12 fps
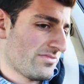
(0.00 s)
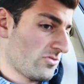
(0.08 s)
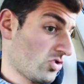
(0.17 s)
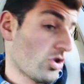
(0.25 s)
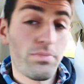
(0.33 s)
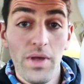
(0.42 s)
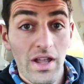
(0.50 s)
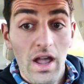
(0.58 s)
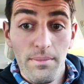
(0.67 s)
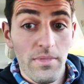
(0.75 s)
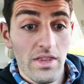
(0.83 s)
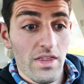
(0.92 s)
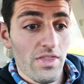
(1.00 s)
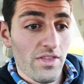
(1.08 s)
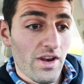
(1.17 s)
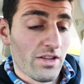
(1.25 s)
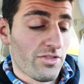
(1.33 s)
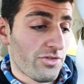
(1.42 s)
should pick up in the
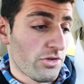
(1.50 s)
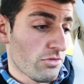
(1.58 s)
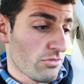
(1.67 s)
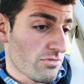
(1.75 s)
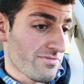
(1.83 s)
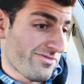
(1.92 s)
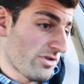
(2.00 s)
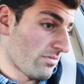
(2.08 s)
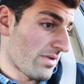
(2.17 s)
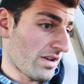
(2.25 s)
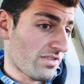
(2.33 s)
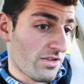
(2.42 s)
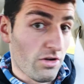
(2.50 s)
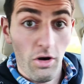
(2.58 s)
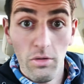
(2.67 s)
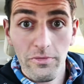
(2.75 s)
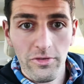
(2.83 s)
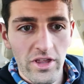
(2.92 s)
next few minutes here,
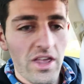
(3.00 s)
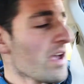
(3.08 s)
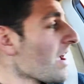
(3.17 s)
hopefully.